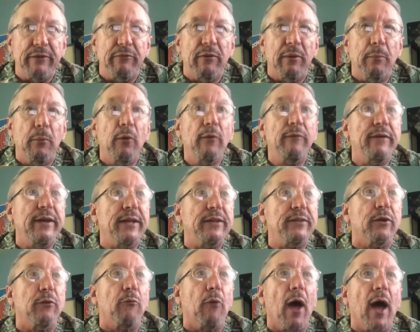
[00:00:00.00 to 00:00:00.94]
removing
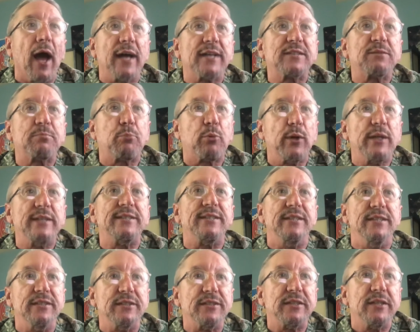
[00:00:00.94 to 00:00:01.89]
the rock's
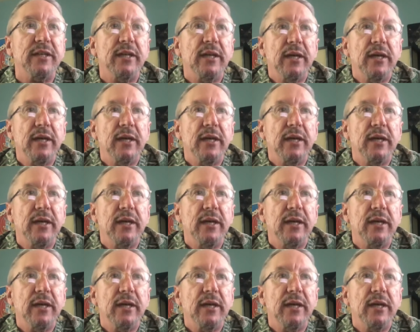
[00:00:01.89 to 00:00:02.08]
presence.